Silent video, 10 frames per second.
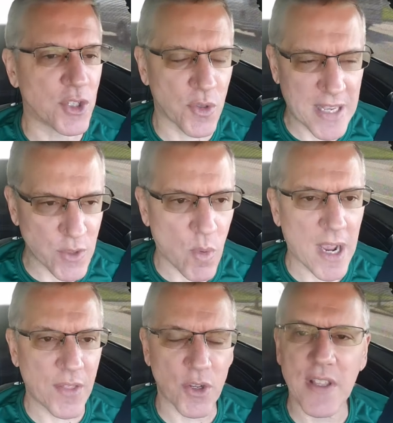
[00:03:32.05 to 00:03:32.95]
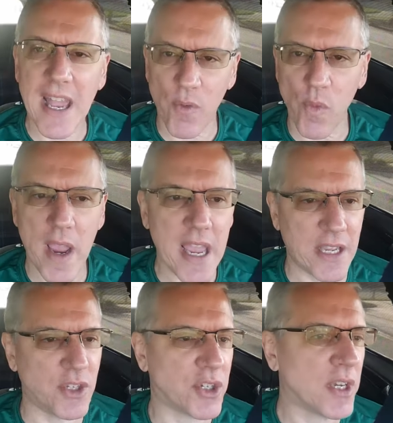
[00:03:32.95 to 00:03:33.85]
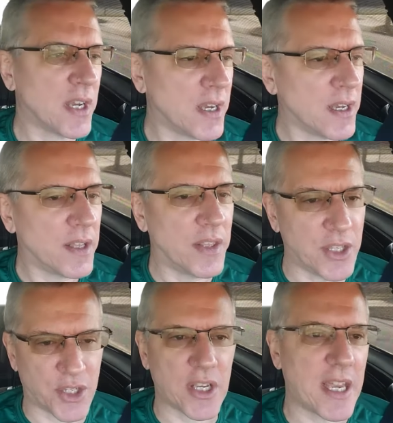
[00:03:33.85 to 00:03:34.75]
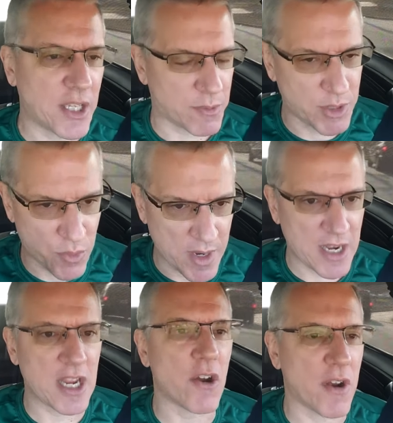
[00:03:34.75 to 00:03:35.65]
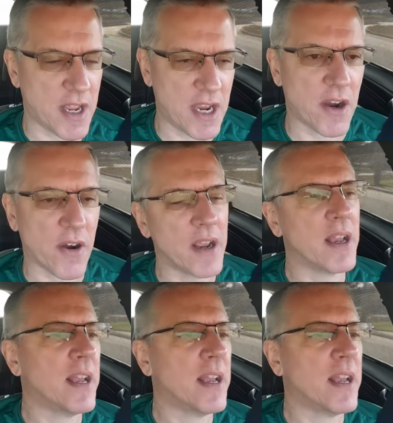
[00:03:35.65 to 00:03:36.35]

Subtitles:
And so that's why there's that range that says between here and here,